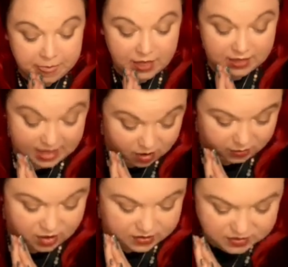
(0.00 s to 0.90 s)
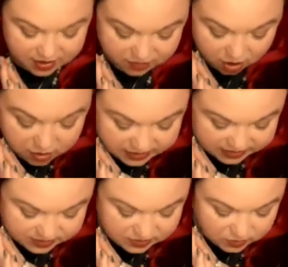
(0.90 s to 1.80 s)
Now, we also have
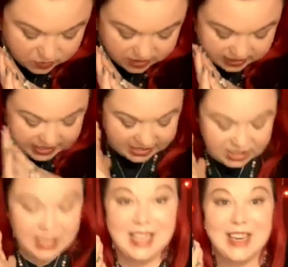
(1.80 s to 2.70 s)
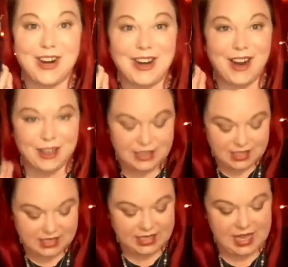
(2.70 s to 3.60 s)
artists. So engaging in
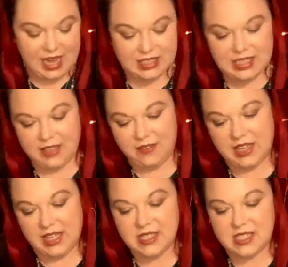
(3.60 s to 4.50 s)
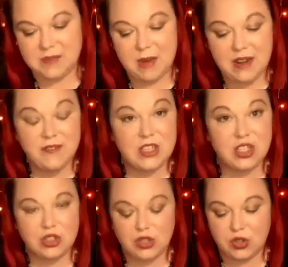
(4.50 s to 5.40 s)
artistic activities is
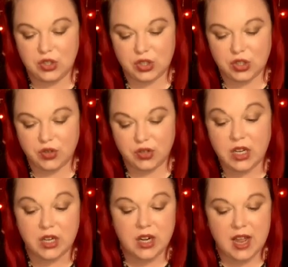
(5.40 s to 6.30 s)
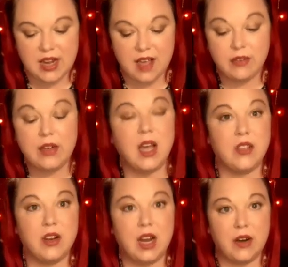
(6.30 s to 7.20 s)
beneficial to your career and every
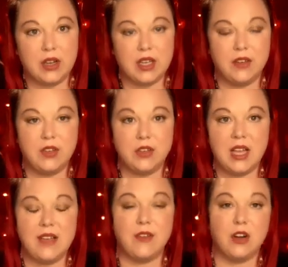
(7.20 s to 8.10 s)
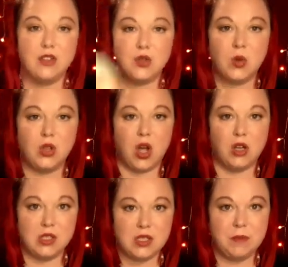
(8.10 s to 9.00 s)
other area of your life. Our soul
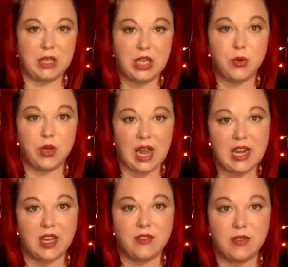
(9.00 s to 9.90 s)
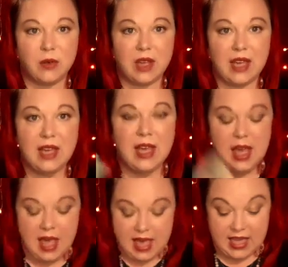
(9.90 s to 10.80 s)
longs to be creative, okay?
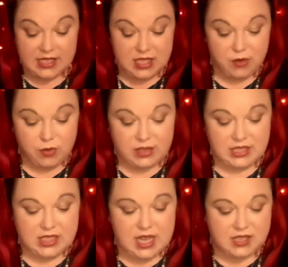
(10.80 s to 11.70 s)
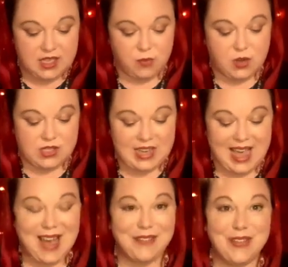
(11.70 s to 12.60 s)
It really does. It wants to
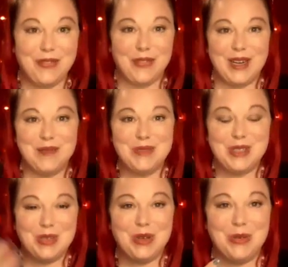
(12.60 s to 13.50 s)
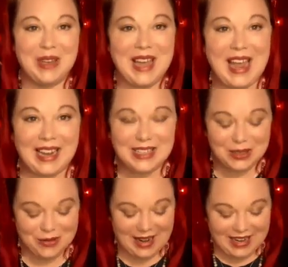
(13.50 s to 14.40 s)
have the freedom to create,
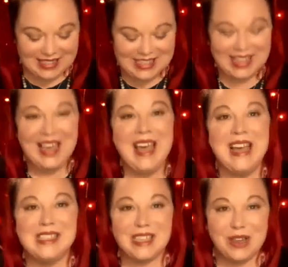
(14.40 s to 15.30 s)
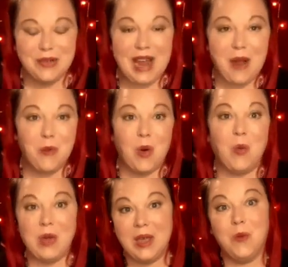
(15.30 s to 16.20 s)
right? To create what
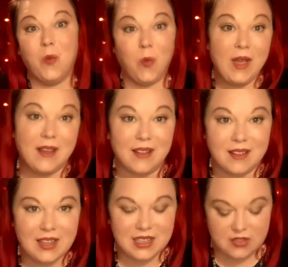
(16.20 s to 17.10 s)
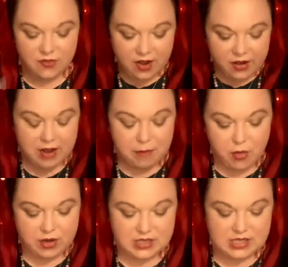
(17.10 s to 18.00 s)
we will. It's very
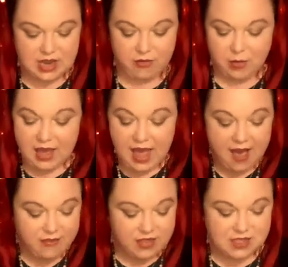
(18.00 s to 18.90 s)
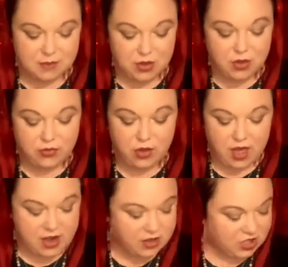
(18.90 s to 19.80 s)
important stuff. We have this beautiful
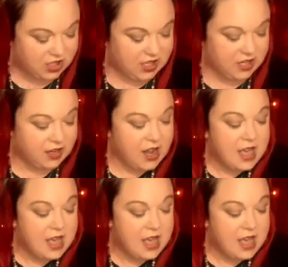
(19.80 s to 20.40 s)
energy here.